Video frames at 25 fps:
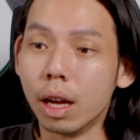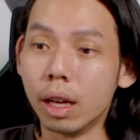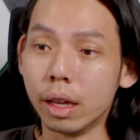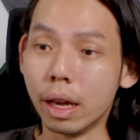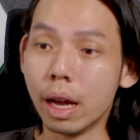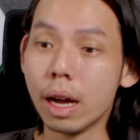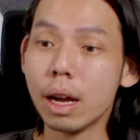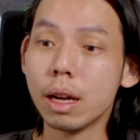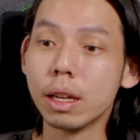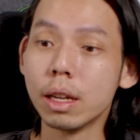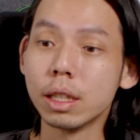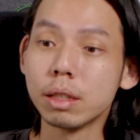
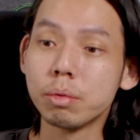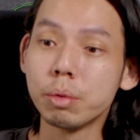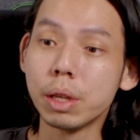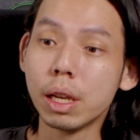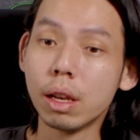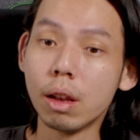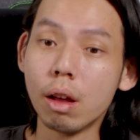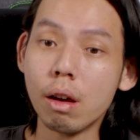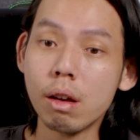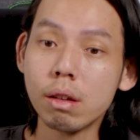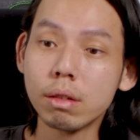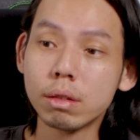Yeah, it's
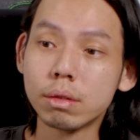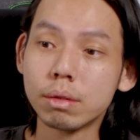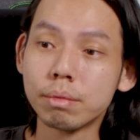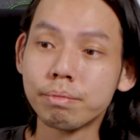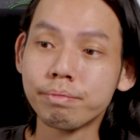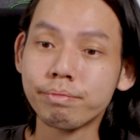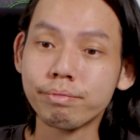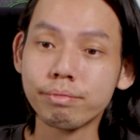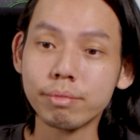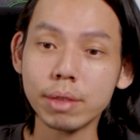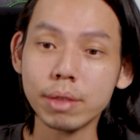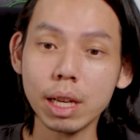been long.
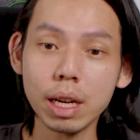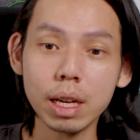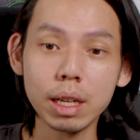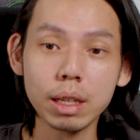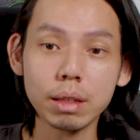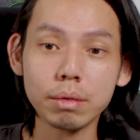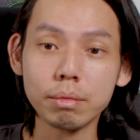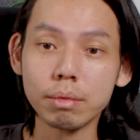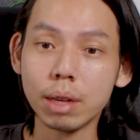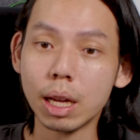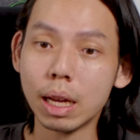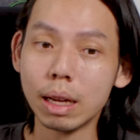
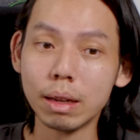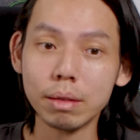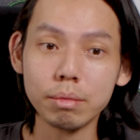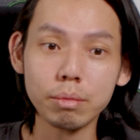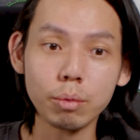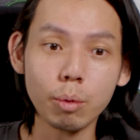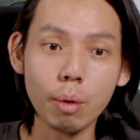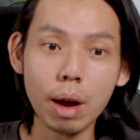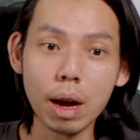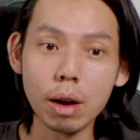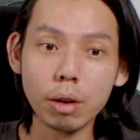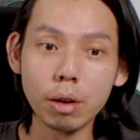Yeah,
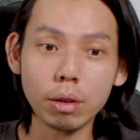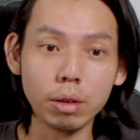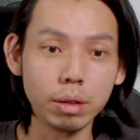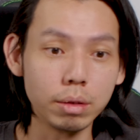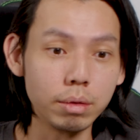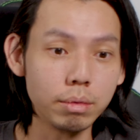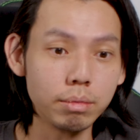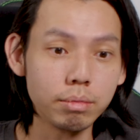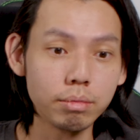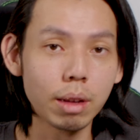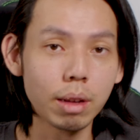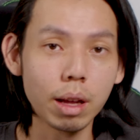wow.
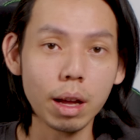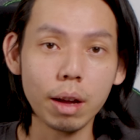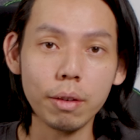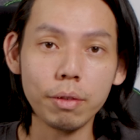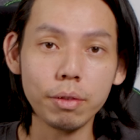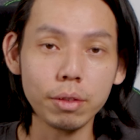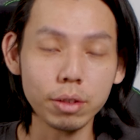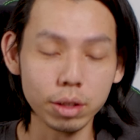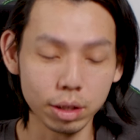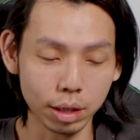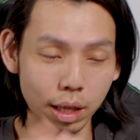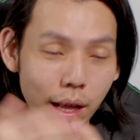
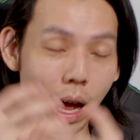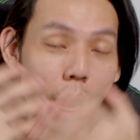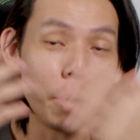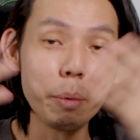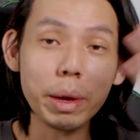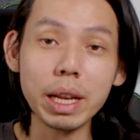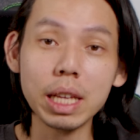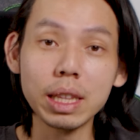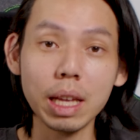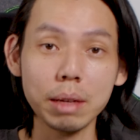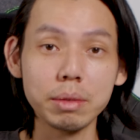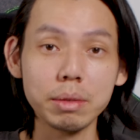How
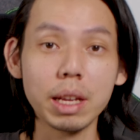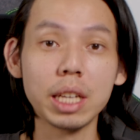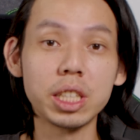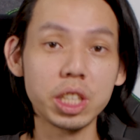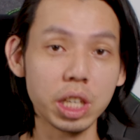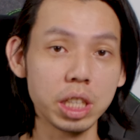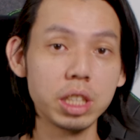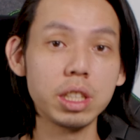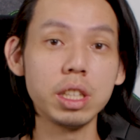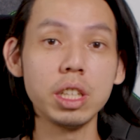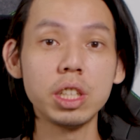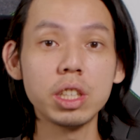many times I
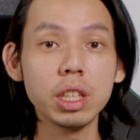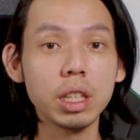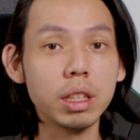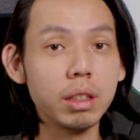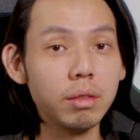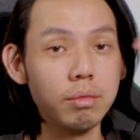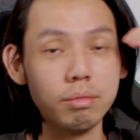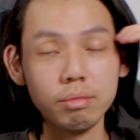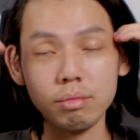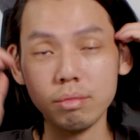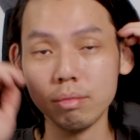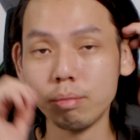changed t-shirt?
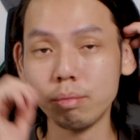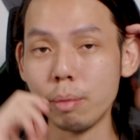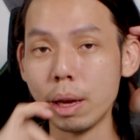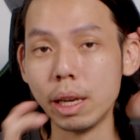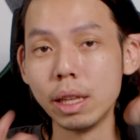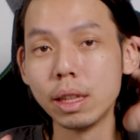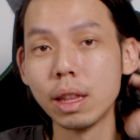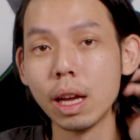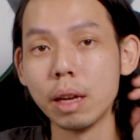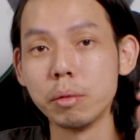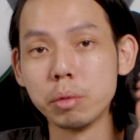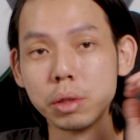
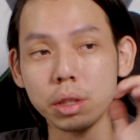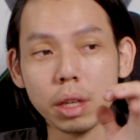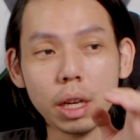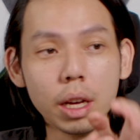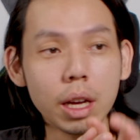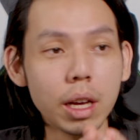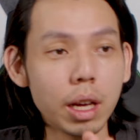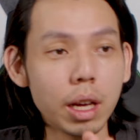Many times.